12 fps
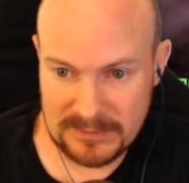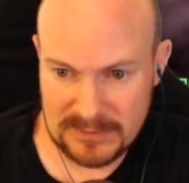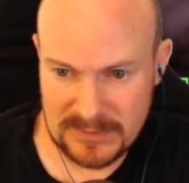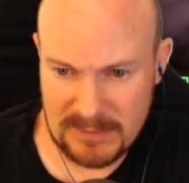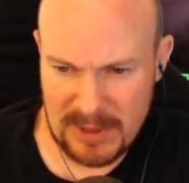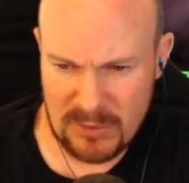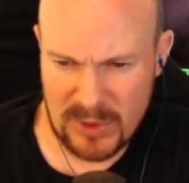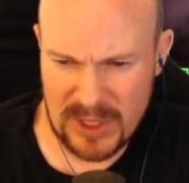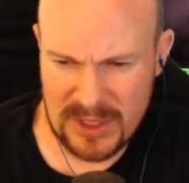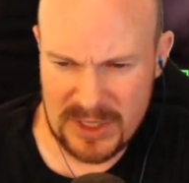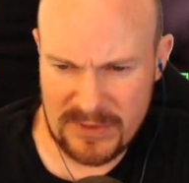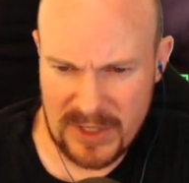Am I
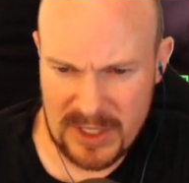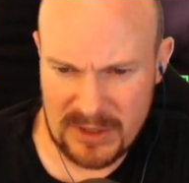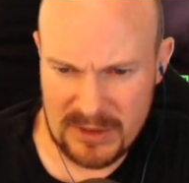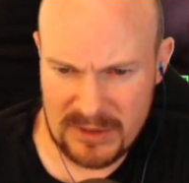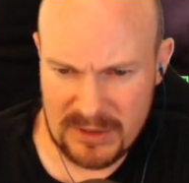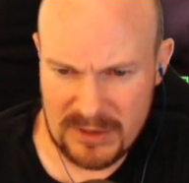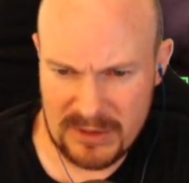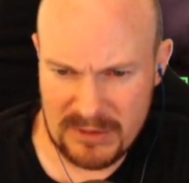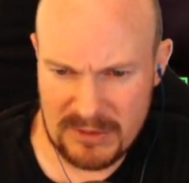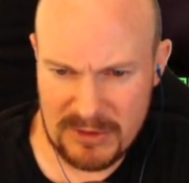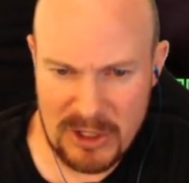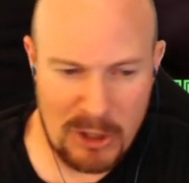winning this fight?
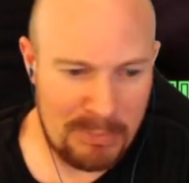Nope.